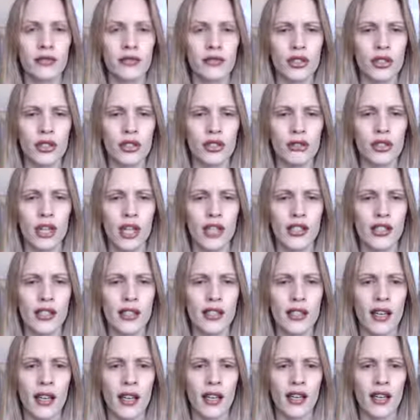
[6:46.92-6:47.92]
Shoot, I
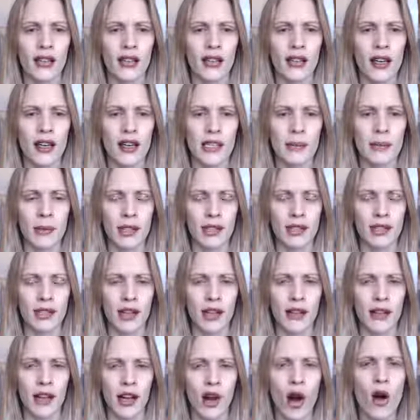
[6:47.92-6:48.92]
just kind of lost my
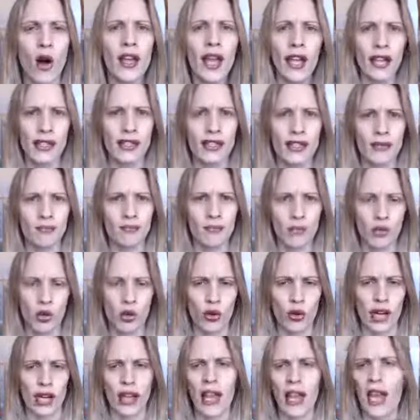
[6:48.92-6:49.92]
train of thought. Oh yes,
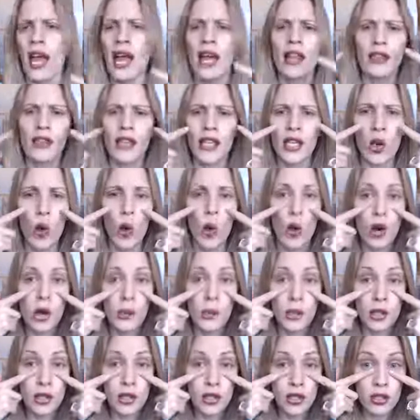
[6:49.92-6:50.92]
sorry. The
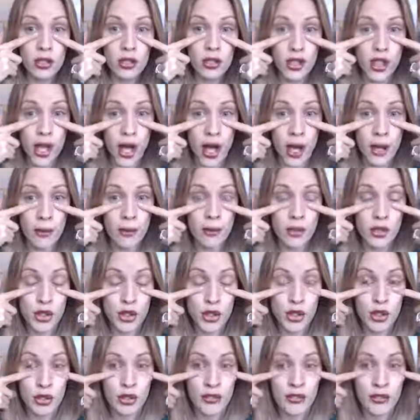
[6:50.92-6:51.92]
orbital
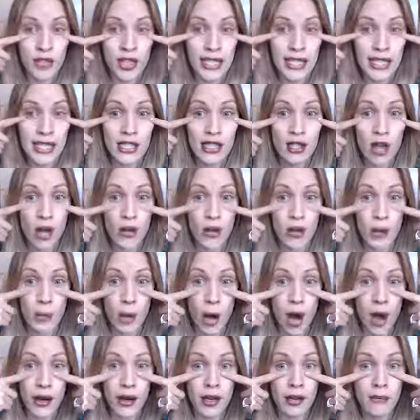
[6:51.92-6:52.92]
surface is on the
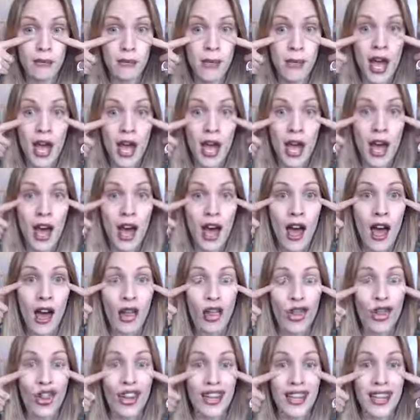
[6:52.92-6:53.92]
bottom.
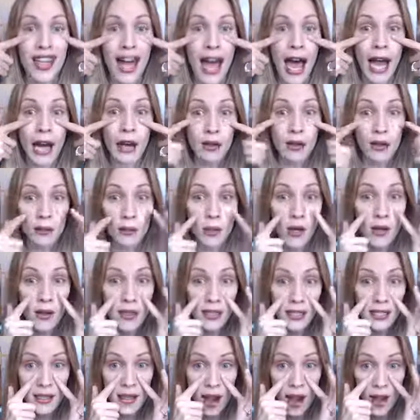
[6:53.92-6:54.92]
The
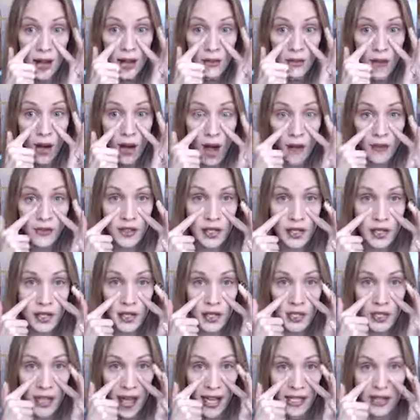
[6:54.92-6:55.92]
lacrimal is kind of off to the
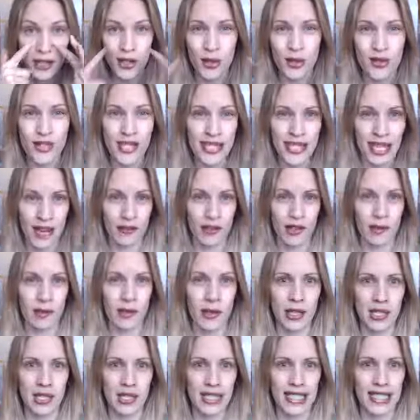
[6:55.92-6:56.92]
side. So does
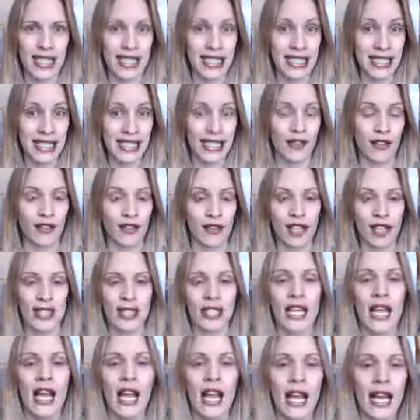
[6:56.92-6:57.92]
everybody see the
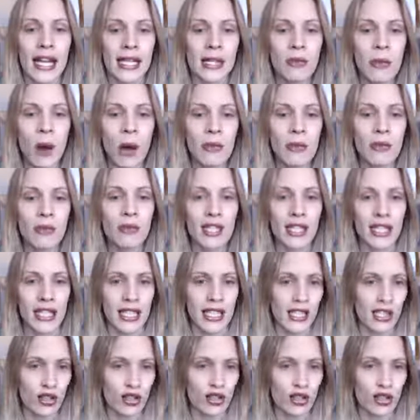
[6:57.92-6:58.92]
difference? It's probably
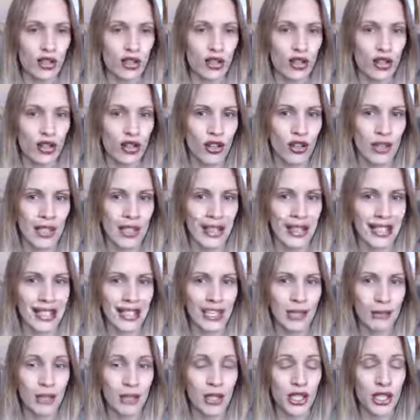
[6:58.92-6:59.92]
easier to look in the
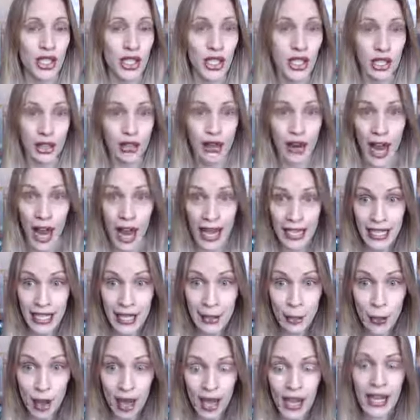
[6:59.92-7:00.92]
image here
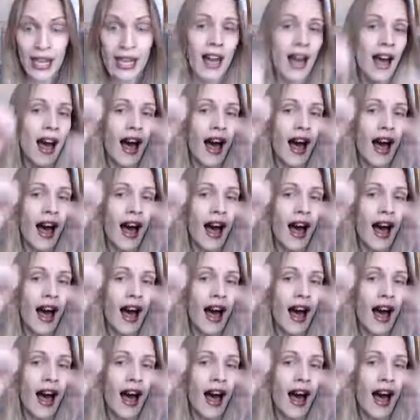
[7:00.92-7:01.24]
anyway.